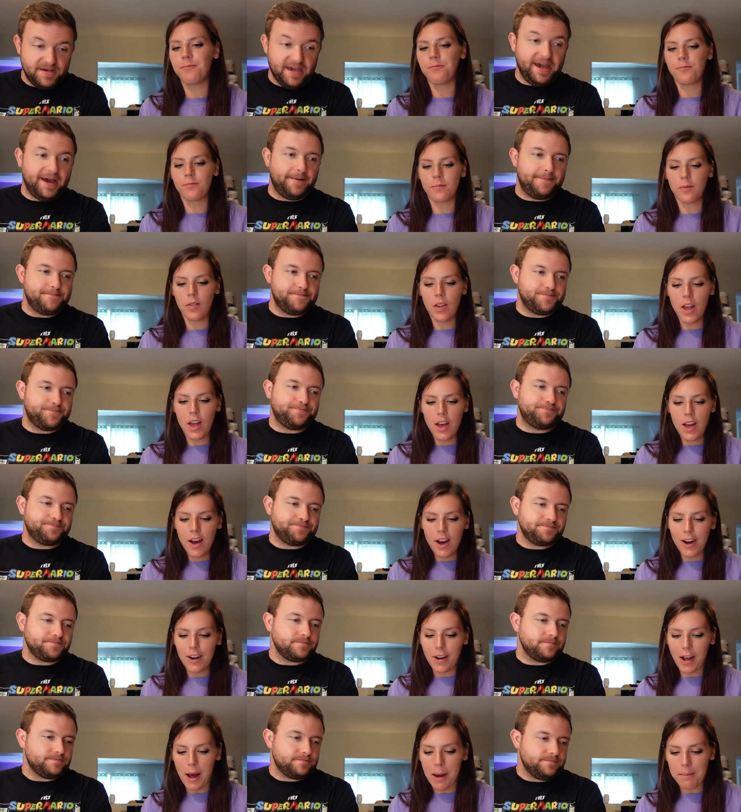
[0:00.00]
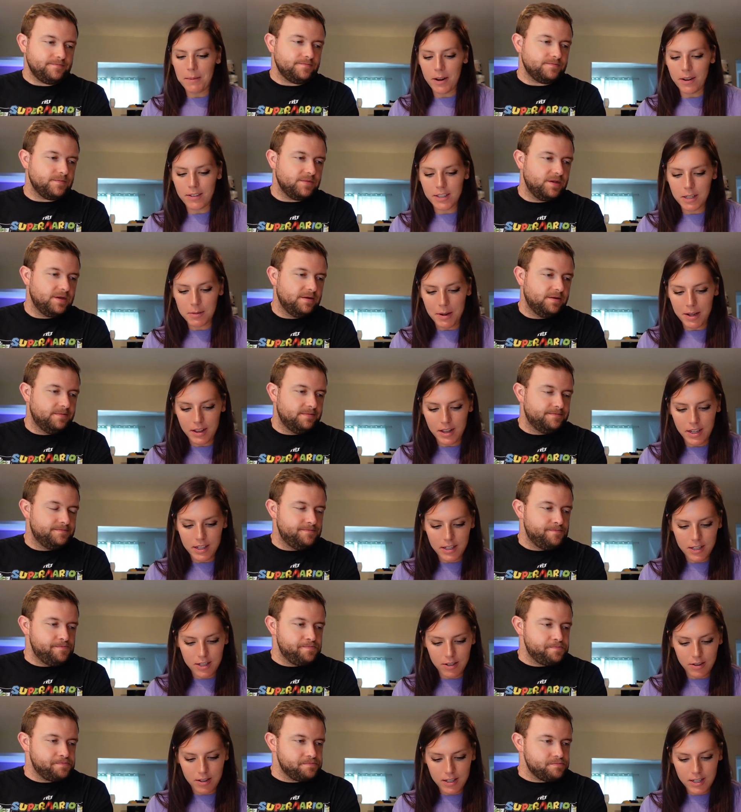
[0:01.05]
Speaker 1: Yeah. Okay, I'm nervous about
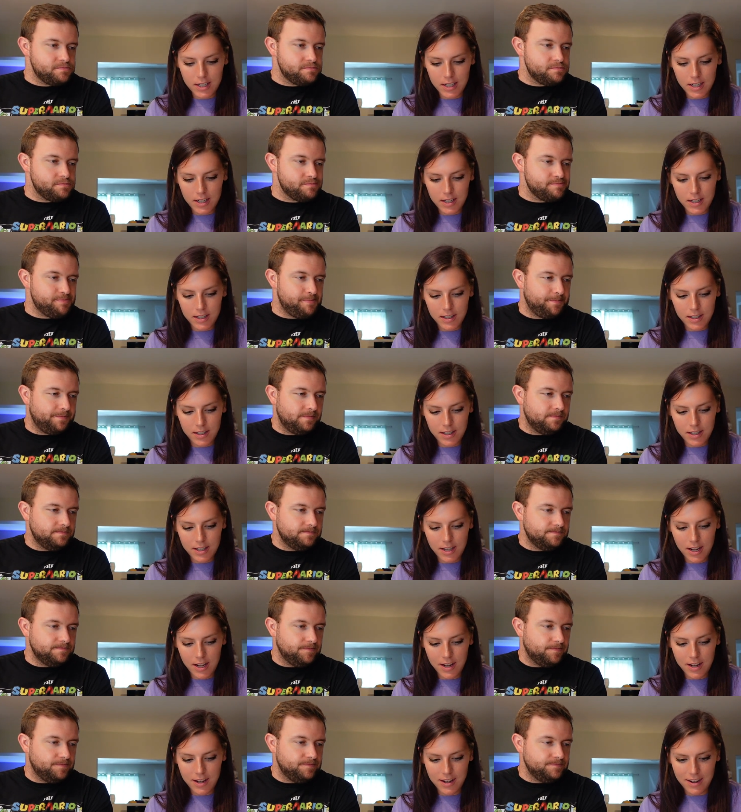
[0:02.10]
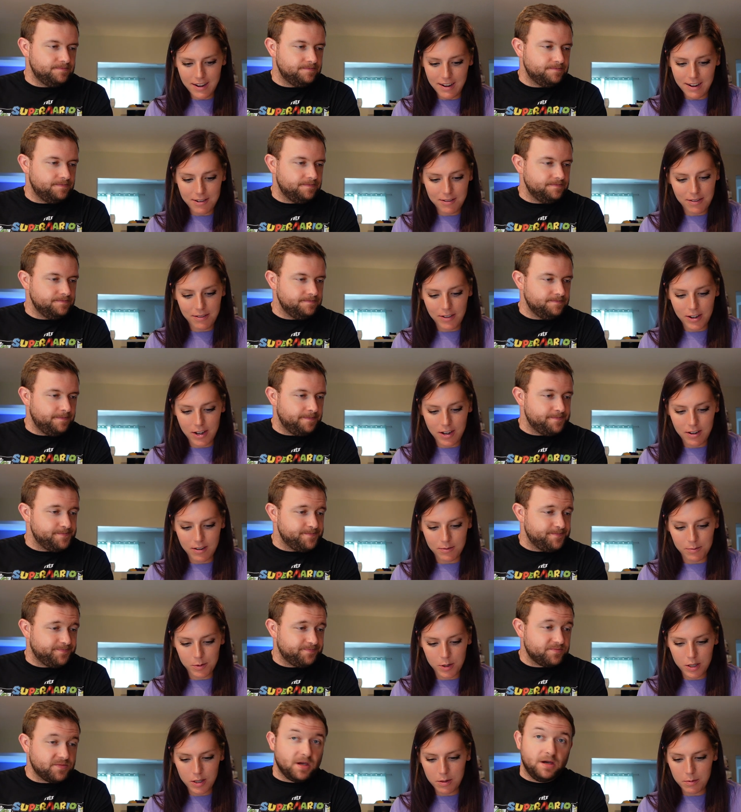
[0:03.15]
this. So this is. I don't even know.
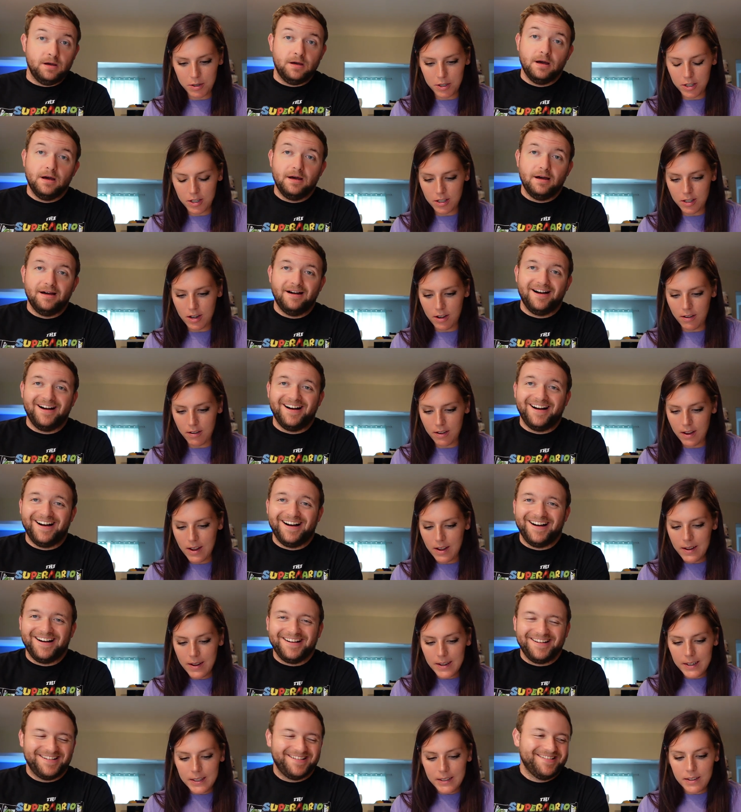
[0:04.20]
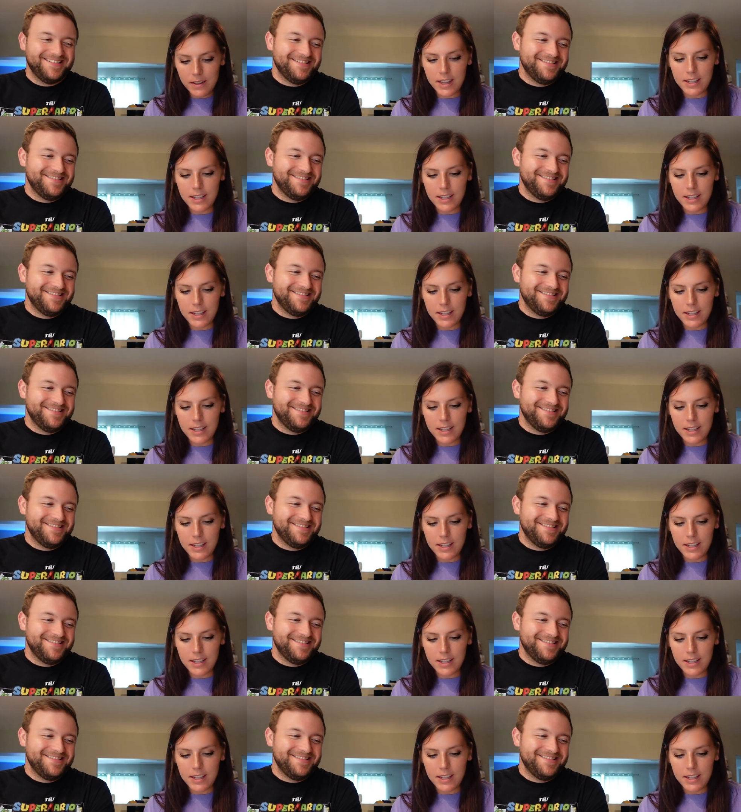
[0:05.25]
Just a bunch of stuff.